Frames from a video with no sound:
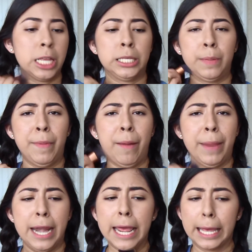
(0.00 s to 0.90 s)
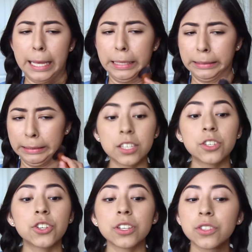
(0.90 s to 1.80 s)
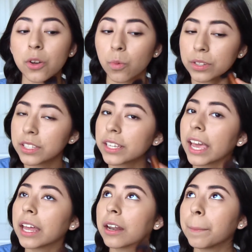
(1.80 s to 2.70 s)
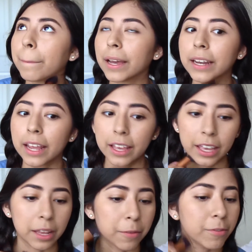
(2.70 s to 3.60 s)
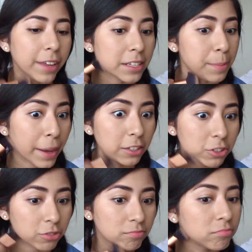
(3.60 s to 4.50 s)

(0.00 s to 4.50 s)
some down my neck. This is just so, once again, my neck and face match.